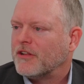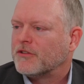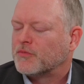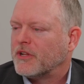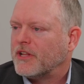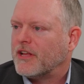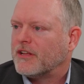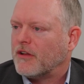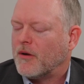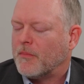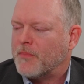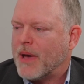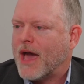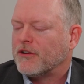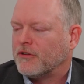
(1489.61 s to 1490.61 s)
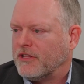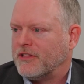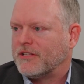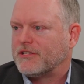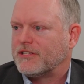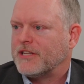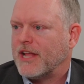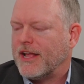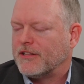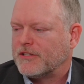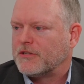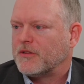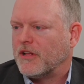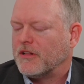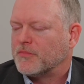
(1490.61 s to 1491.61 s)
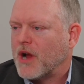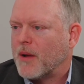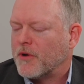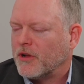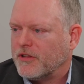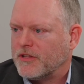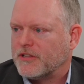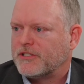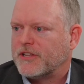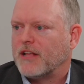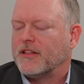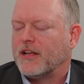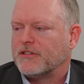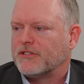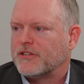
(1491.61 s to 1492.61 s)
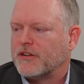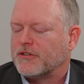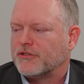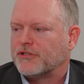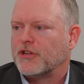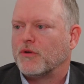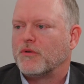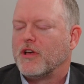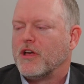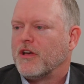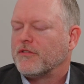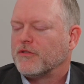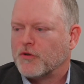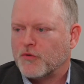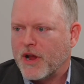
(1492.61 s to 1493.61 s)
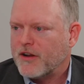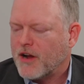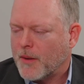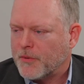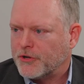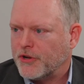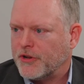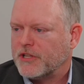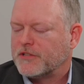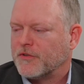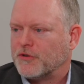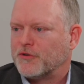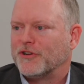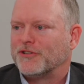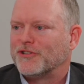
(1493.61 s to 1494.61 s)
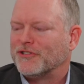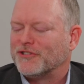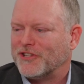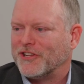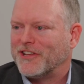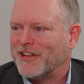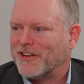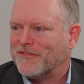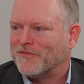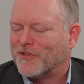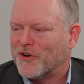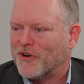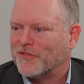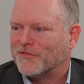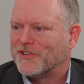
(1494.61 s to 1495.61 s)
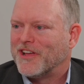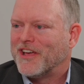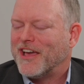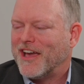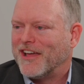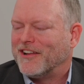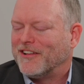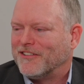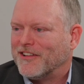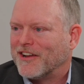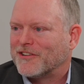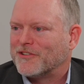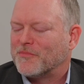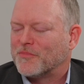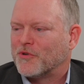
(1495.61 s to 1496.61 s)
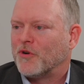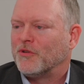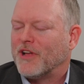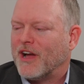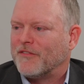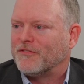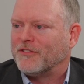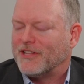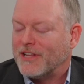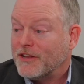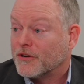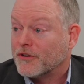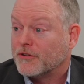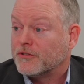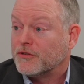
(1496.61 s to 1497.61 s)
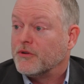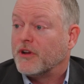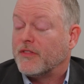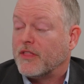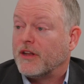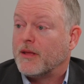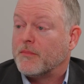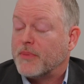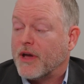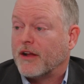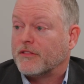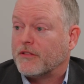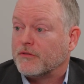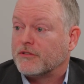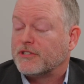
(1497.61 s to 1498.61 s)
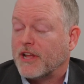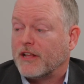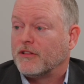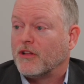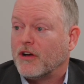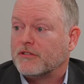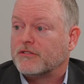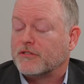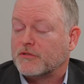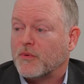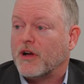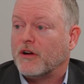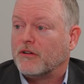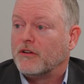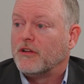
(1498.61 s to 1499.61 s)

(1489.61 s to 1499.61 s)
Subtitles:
It's really a battle in the states, and primarily the state legislatures. So great opportunities for Christians to get involved and elect pro-life leaders who can then impact those state laws as well.